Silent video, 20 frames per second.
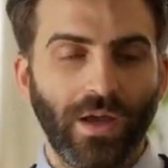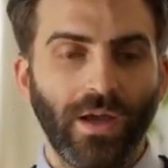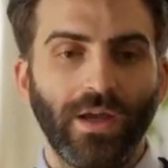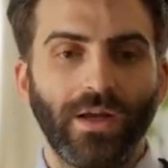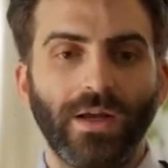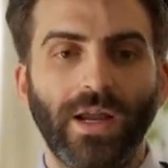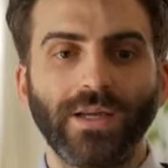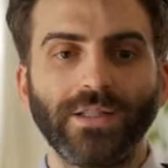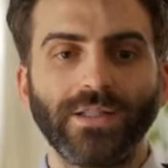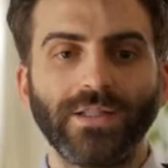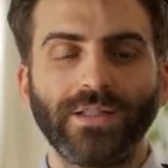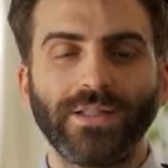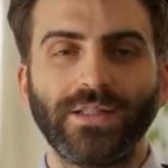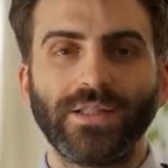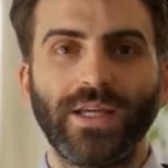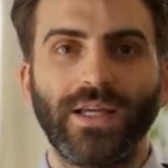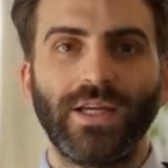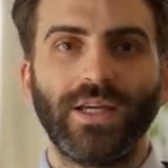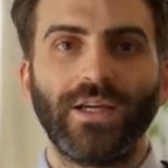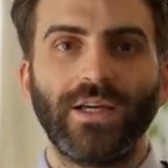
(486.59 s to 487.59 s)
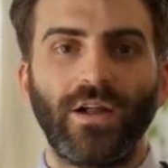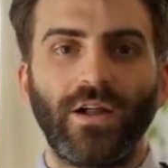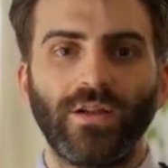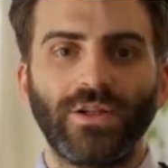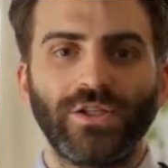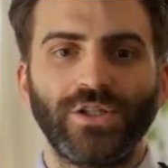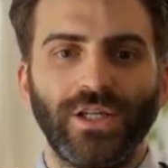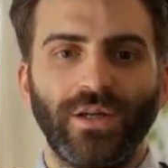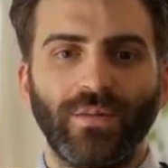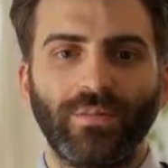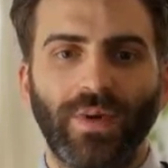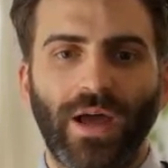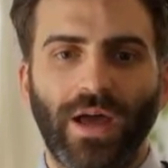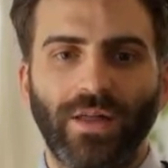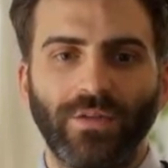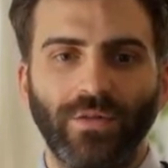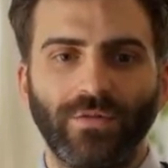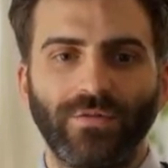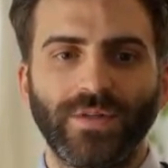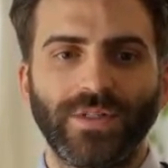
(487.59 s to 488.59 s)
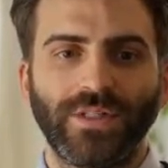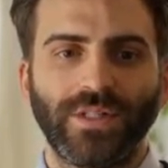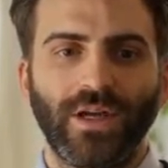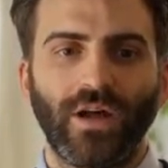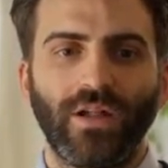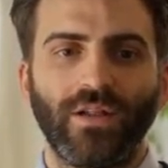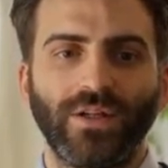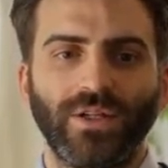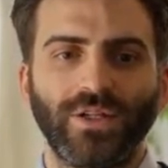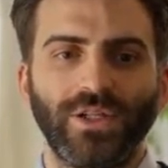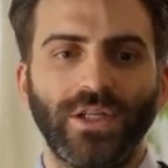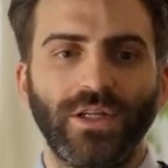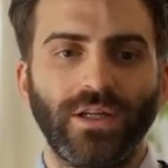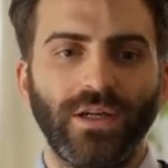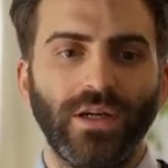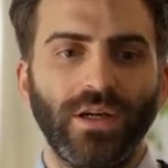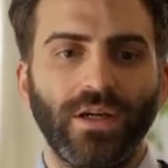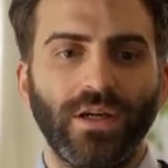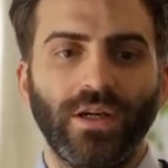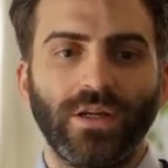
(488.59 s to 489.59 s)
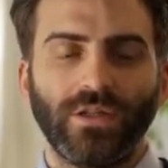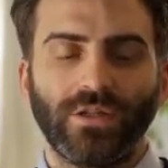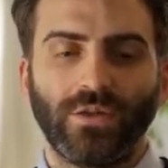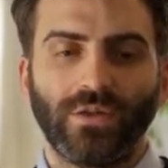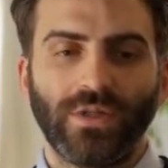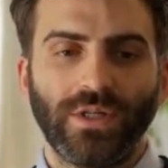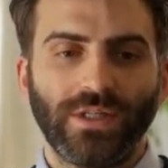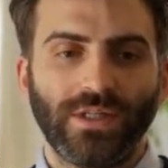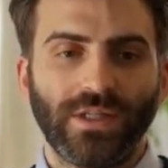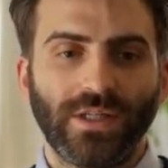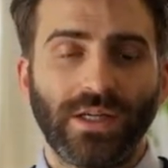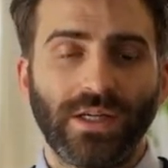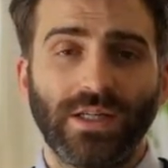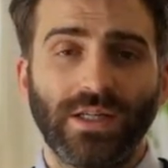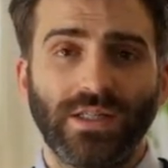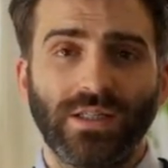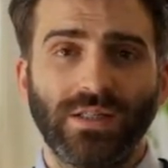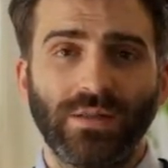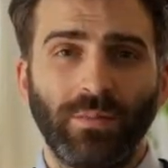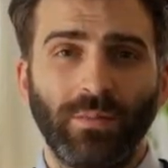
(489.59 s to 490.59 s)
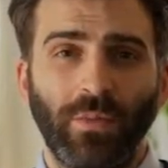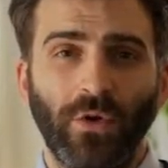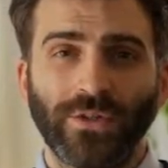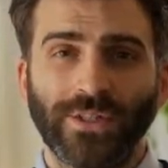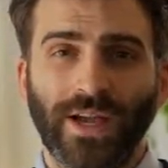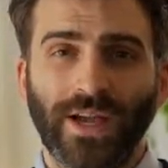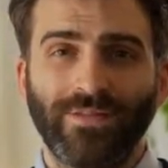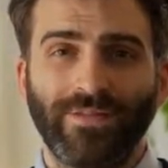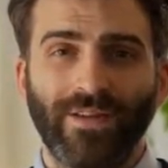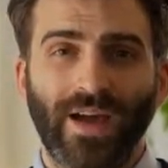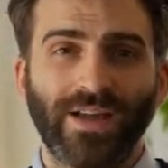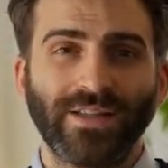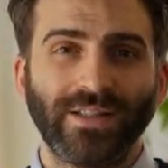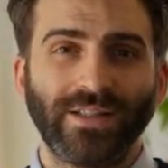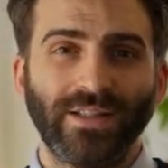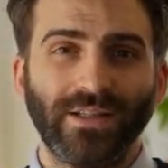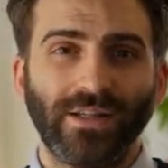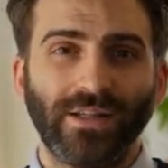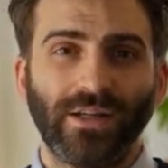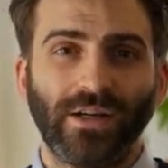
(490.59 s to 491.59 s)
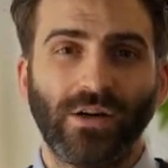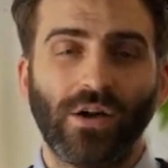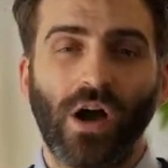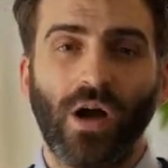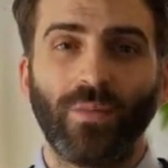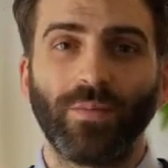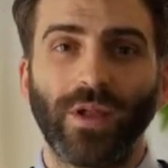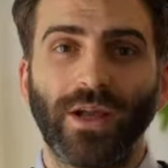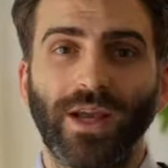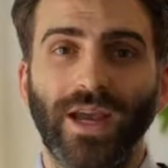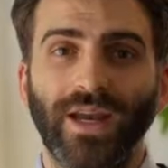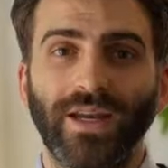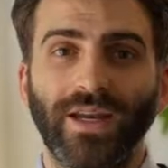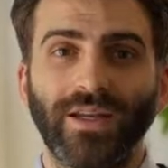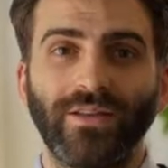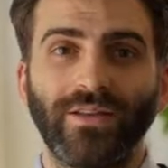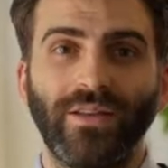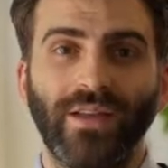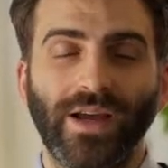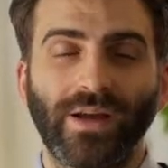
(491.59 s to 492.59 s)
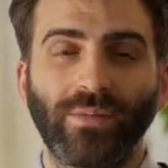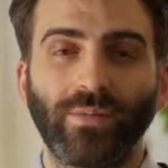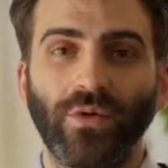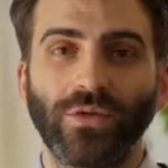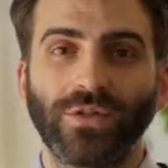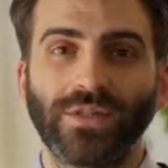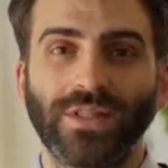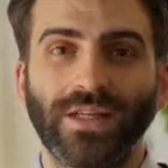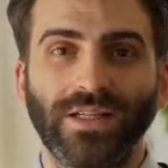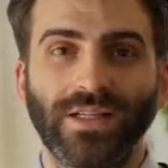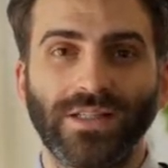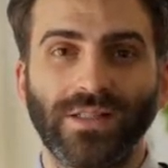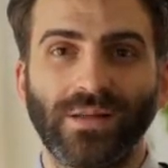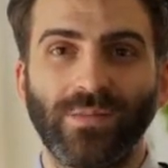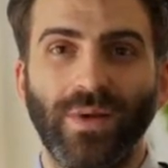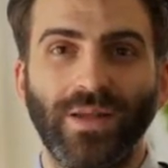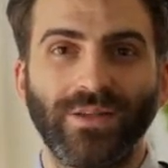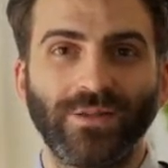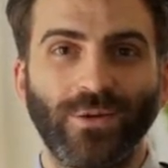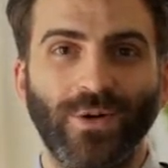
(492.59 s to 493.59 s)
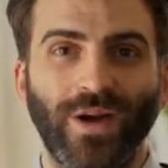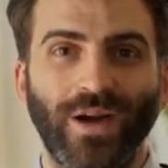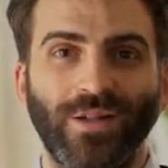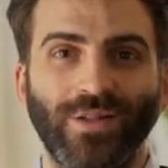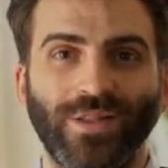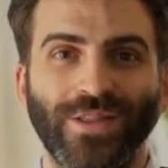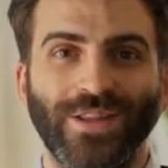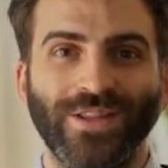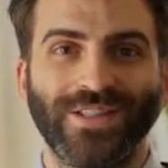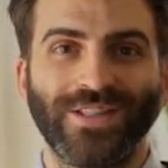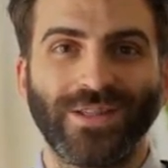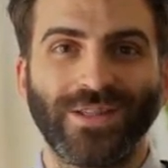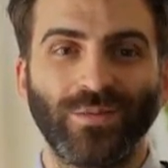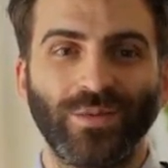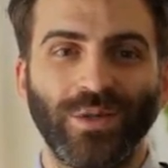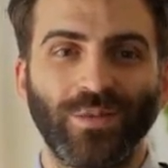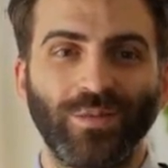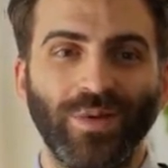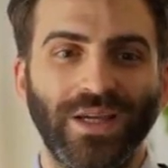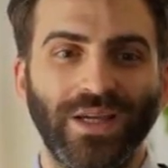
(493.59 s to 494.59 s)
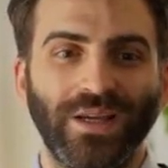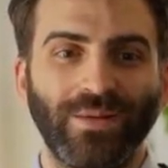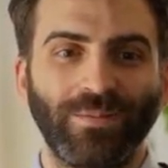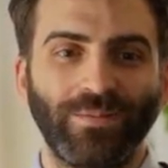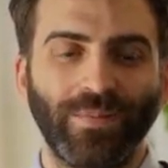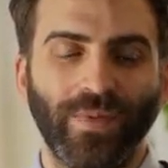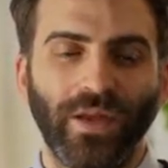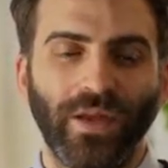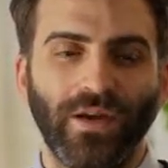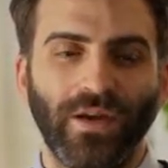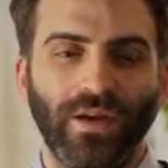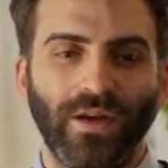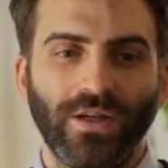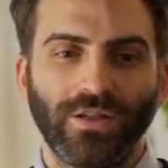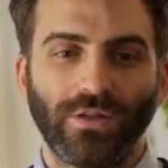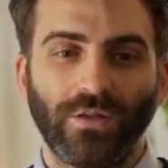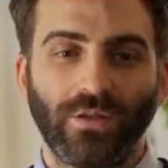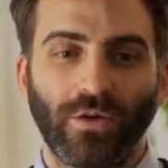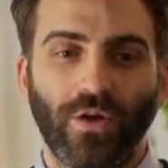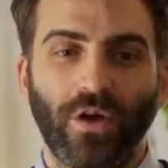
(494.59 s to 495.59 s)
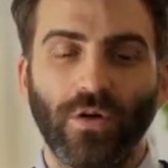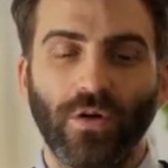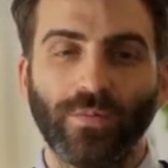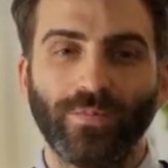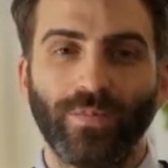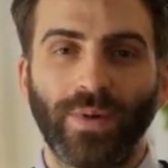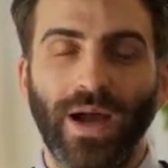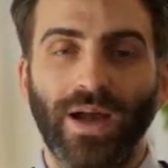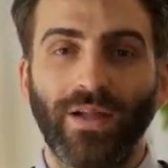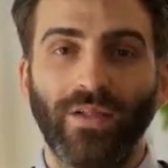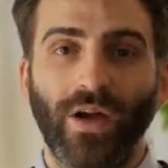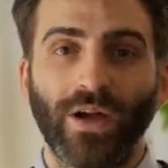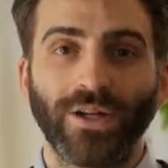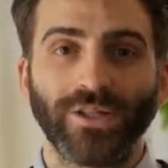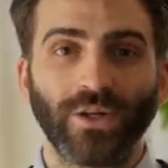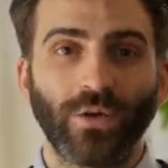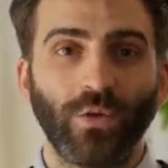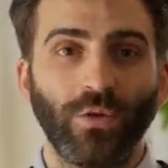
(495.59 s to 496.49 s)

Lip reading: Next is the etiology and pathophysiology. So this is multifaceted and complicated, like most things in mental health seem to be. So there are biological